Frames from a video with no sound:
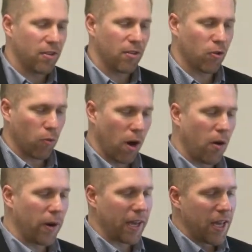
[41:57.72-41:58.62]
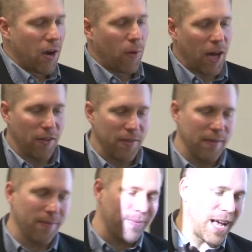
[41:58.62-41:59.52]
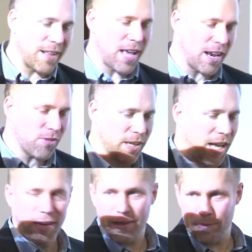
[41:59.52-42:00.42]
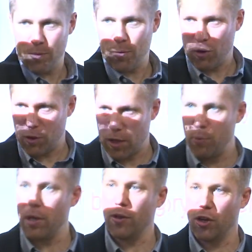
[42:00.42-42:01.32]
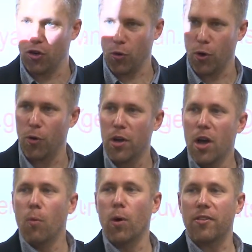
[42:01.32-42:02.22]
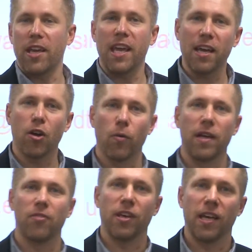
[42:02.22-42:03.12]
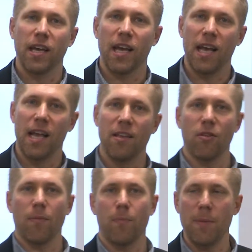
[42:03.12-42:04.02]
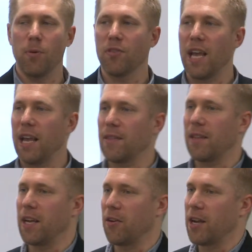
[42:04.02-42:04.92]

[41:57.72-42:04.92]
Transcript: is growing, well, that's actually not completely true. What's increasing is people saying that they're